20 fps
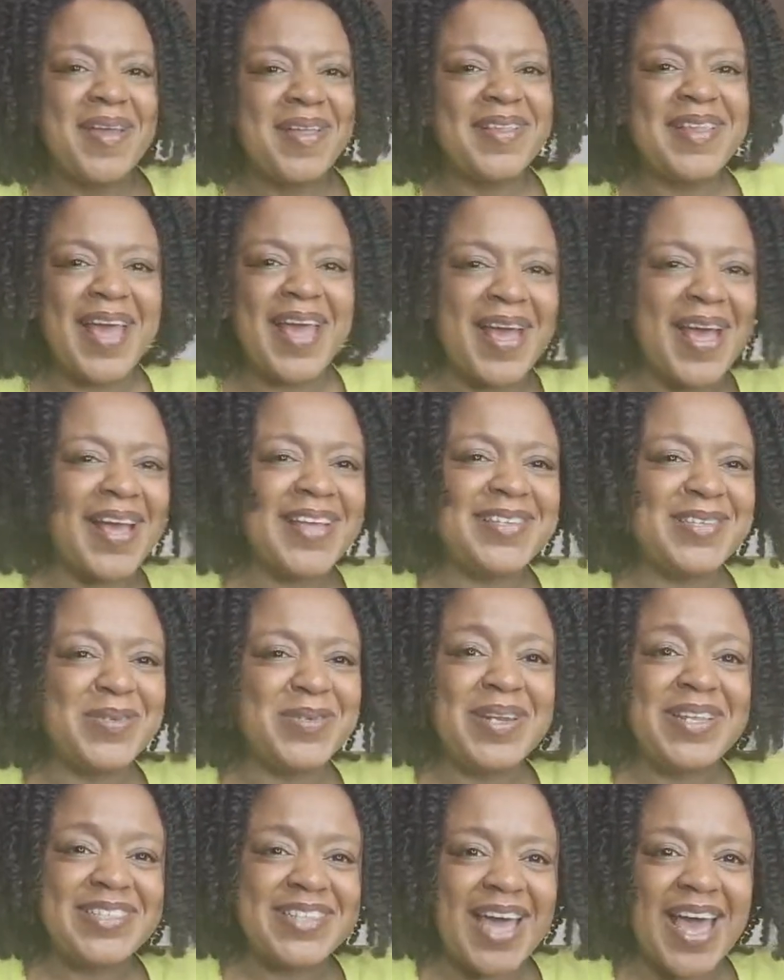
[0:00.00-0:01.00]
that I
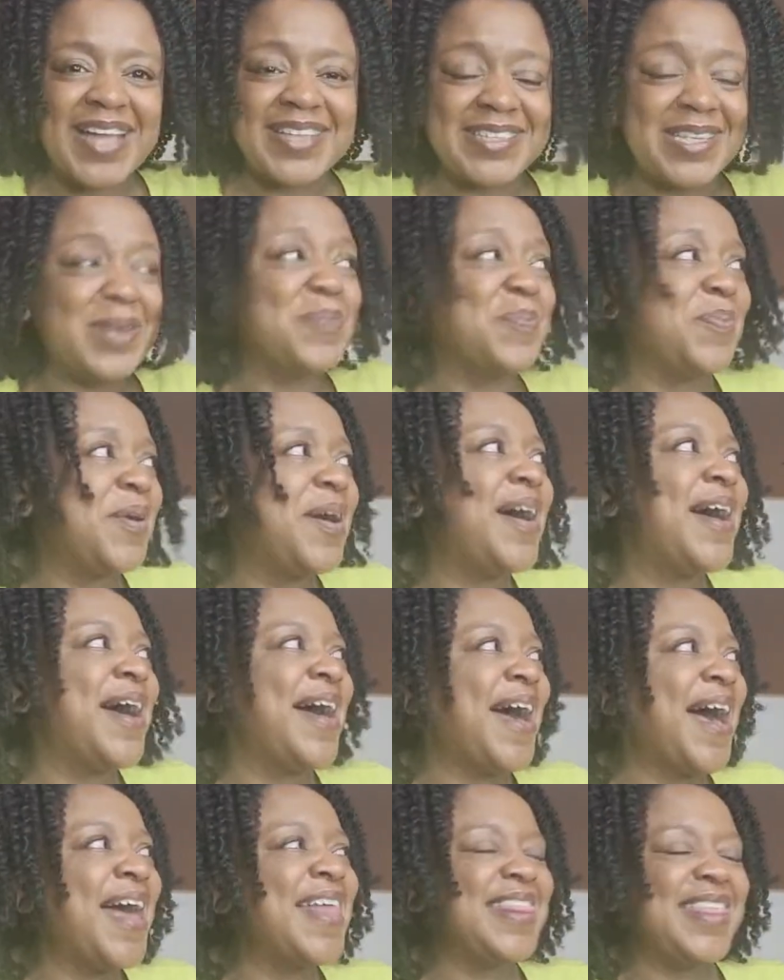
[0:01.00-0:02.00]
still need to add in, but
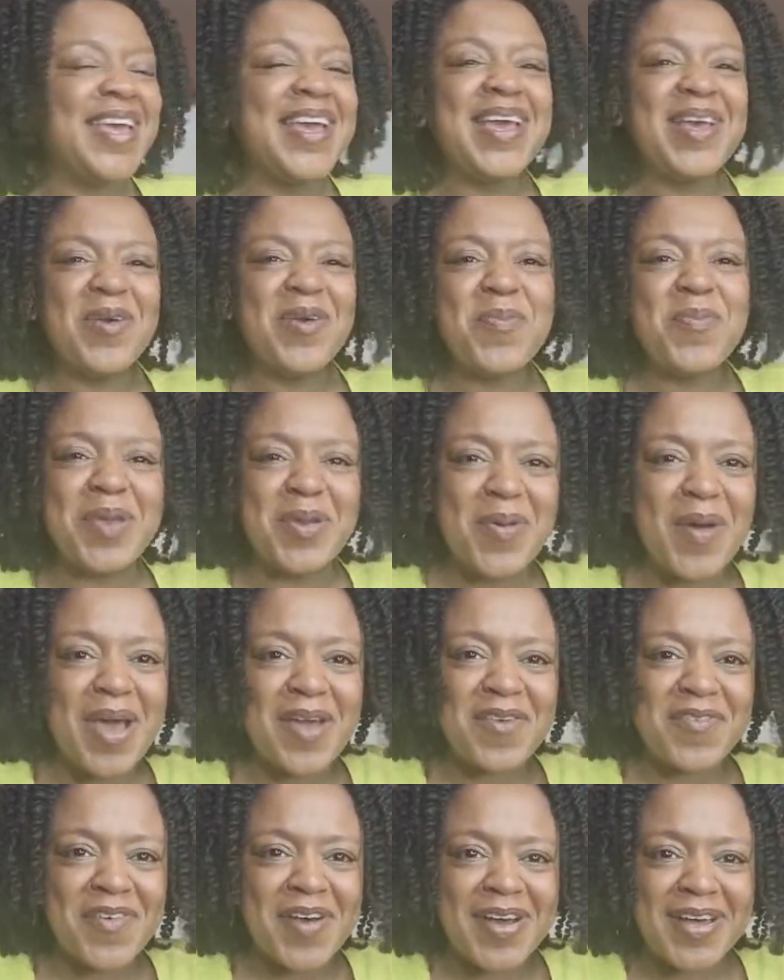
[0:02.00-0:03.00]
I think it'll be
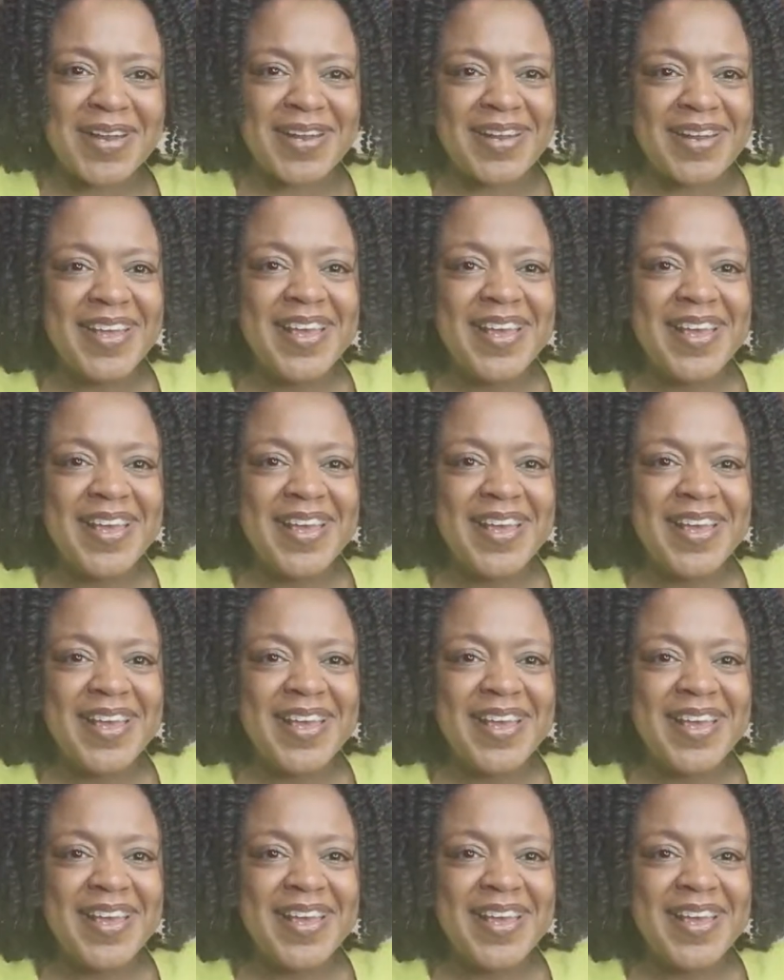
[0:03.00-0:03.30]
quite fun.